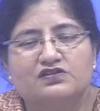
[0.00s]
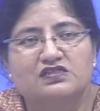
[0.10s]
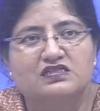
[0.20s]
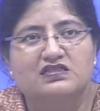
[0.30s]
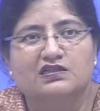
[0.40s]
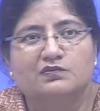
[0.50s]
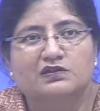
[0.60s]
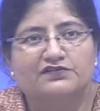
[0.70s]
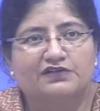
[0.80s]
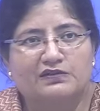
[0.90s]
for Sustainable
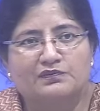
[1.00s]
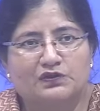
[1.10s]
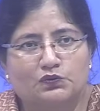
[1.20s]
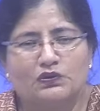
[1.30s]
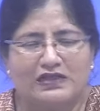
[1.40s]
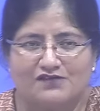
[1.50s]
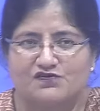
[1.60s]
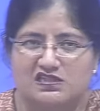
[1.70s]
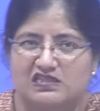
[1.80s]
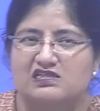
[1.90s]
Development would have
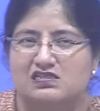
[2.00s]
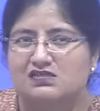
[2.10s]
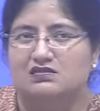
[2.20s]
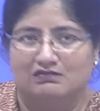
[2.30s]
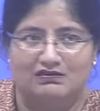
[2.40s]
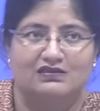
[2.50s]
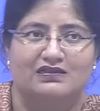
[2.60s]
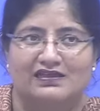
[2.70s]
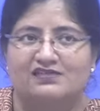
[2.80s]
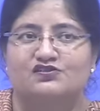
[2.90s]
seen the
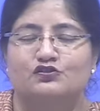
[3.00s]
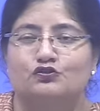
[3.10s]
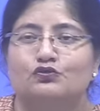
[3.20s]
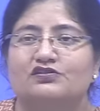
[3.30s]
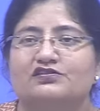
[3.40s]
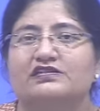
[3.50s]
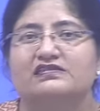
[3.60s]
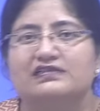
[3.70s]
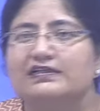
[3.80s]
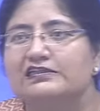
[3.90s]
next 2 or 3
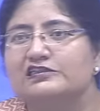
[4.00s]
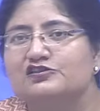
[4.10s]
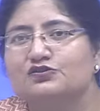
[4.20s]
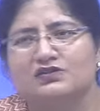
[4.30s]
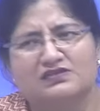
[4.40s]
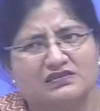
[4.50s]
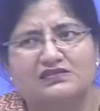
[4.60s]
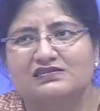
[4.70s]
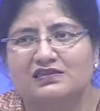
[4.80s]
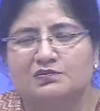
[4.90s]
slides. So this is
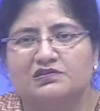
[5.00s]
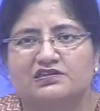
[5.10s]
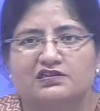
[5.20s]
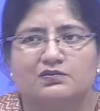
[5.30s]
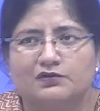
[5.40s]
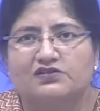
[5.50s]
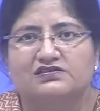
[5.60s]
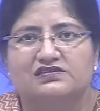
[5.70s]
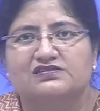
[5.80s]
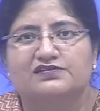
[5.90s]
the same material
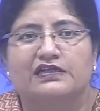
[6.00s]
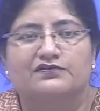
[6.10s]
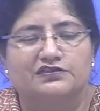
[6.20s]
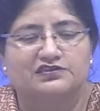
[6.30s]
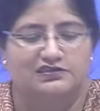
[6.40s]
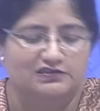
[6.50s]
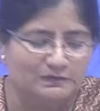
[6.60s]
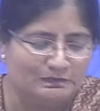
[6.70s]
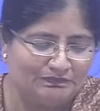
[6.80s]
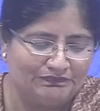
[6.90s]
because it's relevant here.
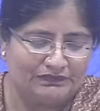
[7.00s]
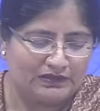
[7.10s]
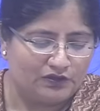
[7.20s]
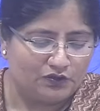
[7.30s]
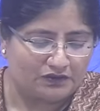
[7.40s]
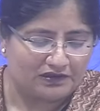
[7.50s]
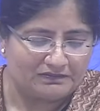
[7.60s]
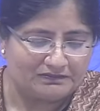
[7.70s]
Okay.